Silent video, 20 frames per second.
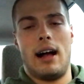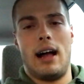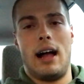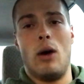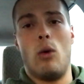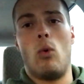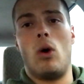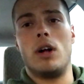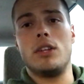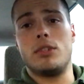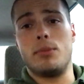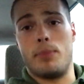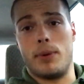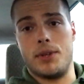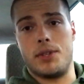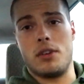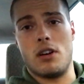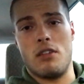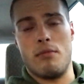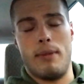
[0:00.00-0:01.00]
I want to
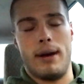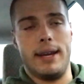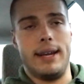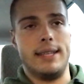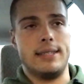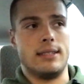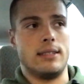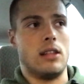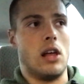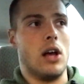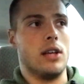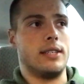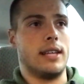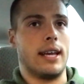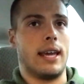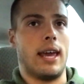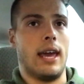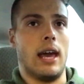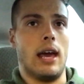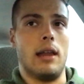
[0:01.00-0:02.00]
preserve my knees as long as
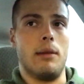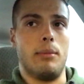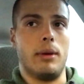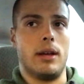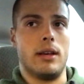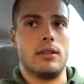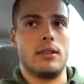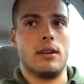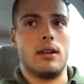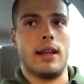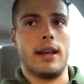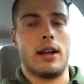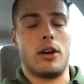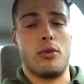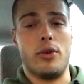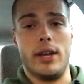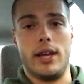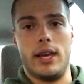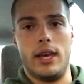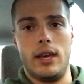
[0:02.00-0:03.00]
I can because they're like
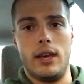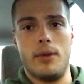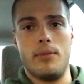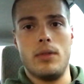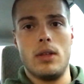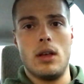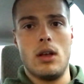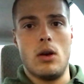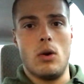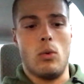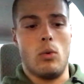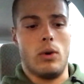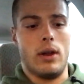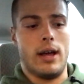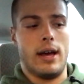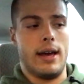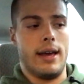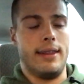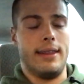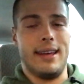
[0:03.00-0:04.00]
creaky
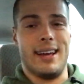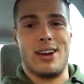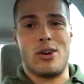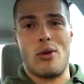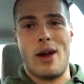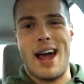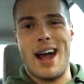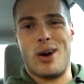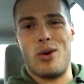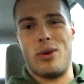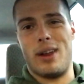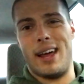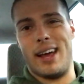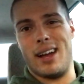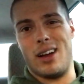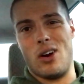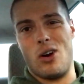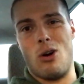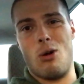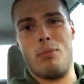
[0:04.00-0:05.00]
and they crack when
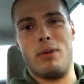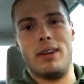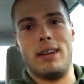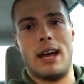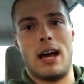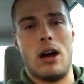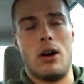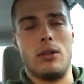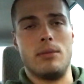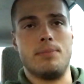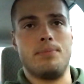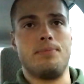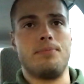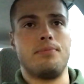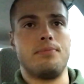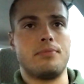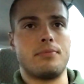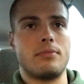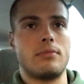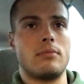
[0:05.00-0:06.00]
I go up and down.
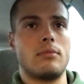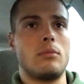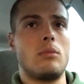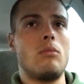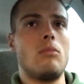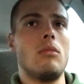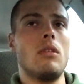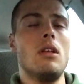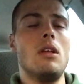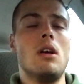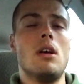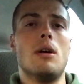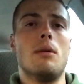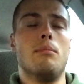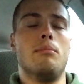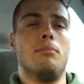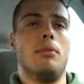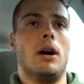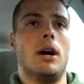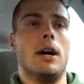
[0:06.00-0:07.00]

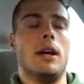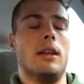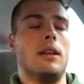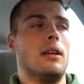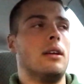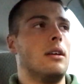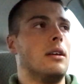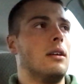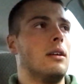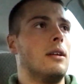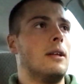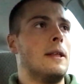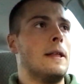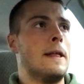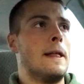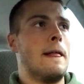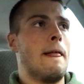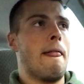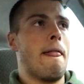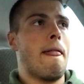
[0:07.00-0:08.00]
But
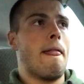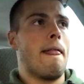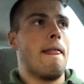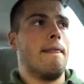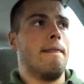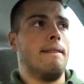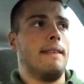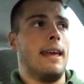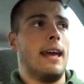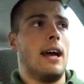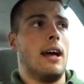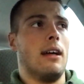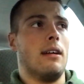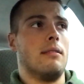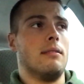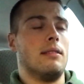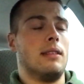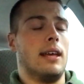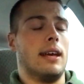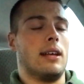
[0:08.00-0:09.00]
yeah,
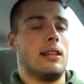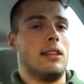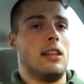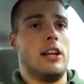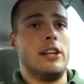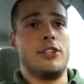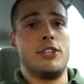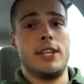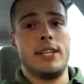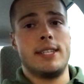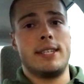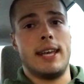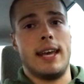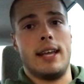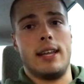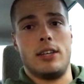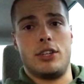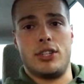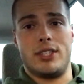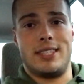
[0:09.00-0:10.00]
like lunges
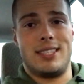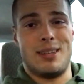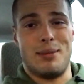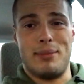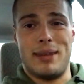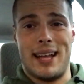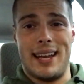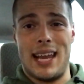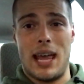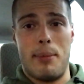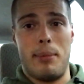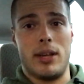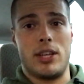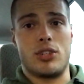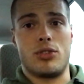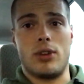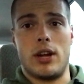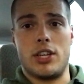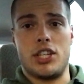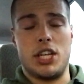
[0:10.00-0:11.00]
and just some dynamic
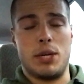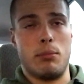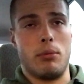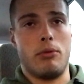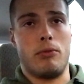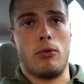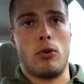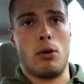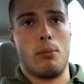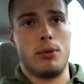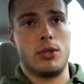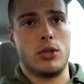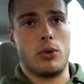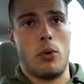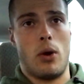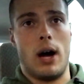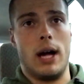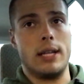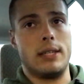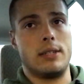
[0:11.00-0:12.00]
stretching before
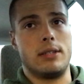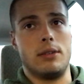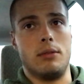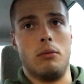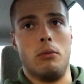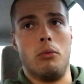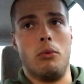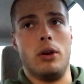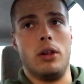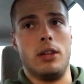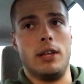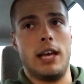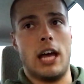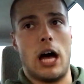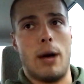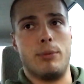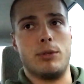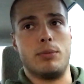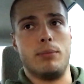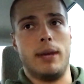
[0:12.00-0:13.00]
squats really
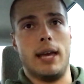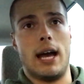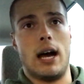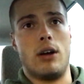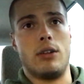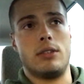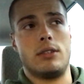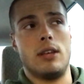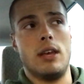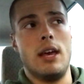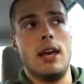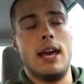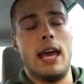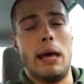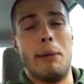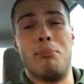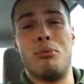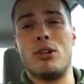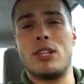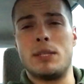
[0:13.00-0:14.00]
helps me out
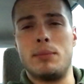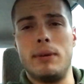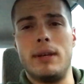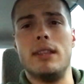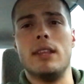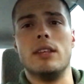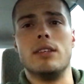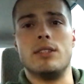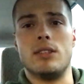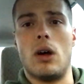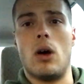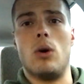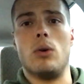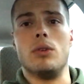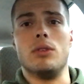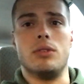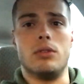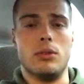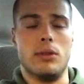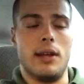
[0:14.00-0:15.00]
and puts me in the
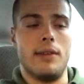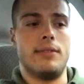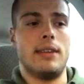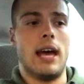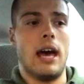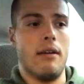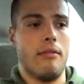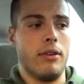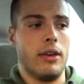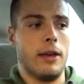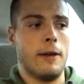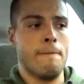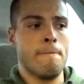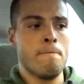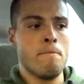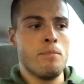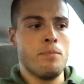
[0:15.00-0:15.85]
zone to lift heavy.